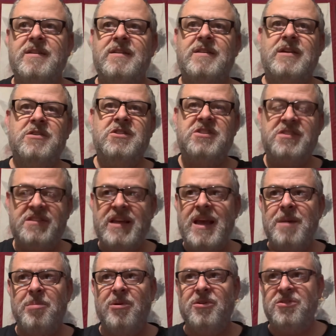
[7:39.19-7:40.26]
their
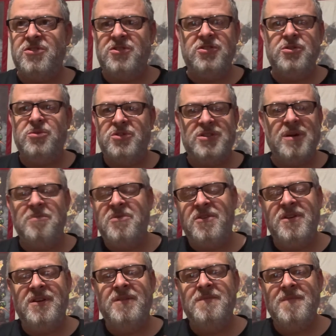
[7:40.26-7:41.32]
sabers, do
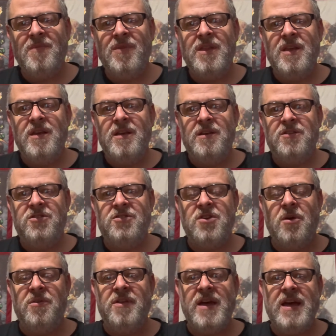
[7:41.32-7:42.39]
something
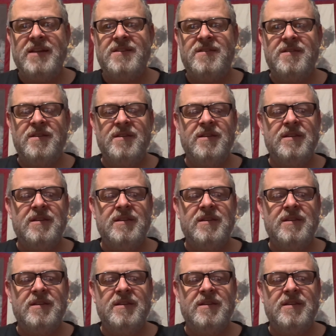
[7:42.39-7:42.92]
so that